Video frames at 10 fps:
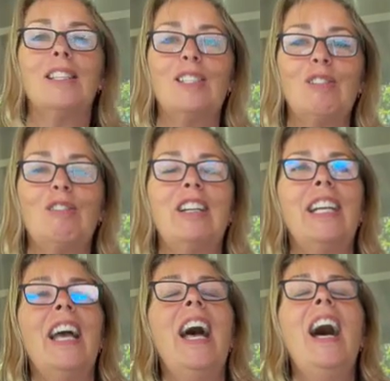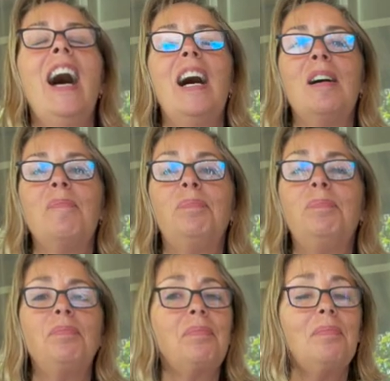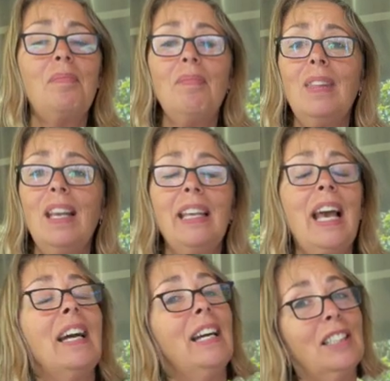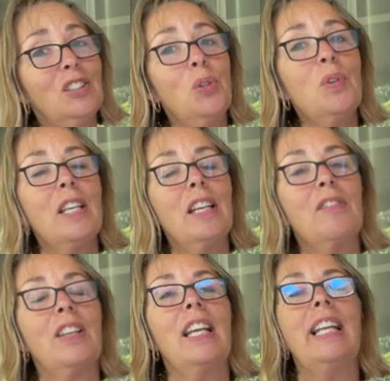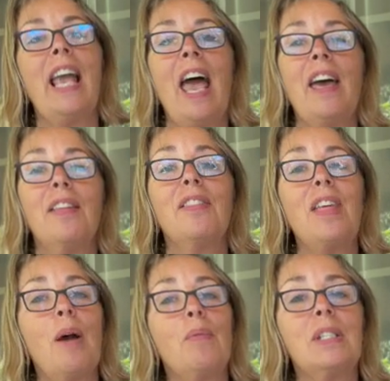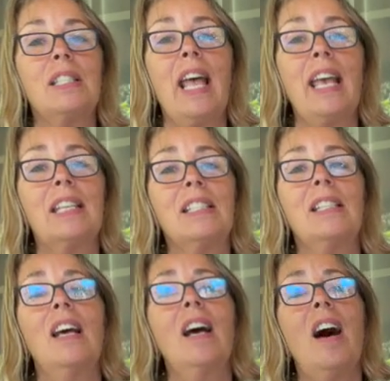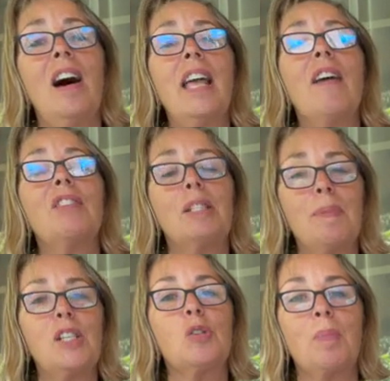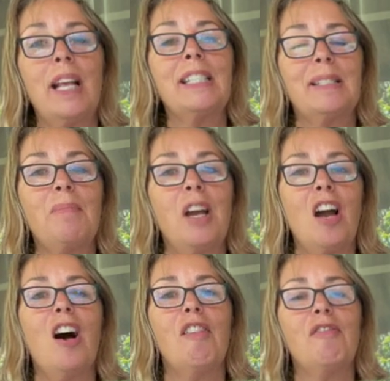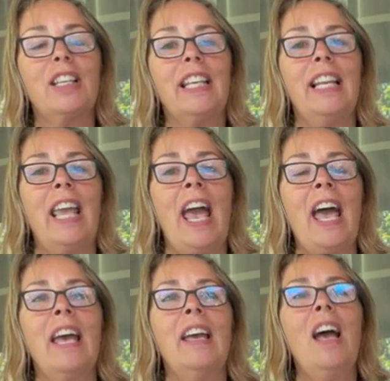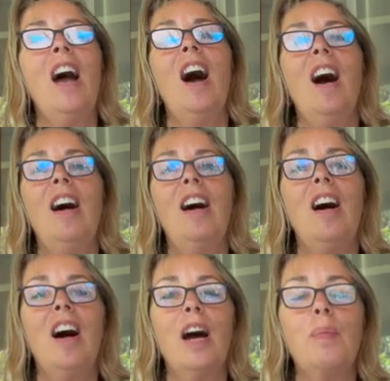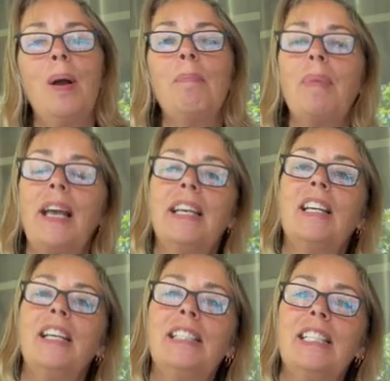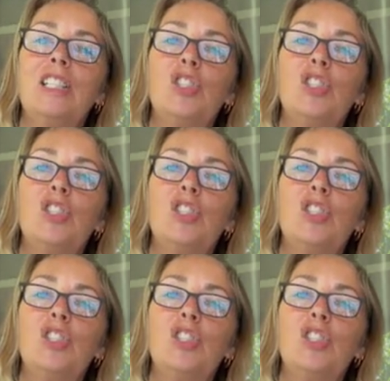story. Yeah, and talking of Gili, that was next. I have a special place in my heart for Gili. I went back and I did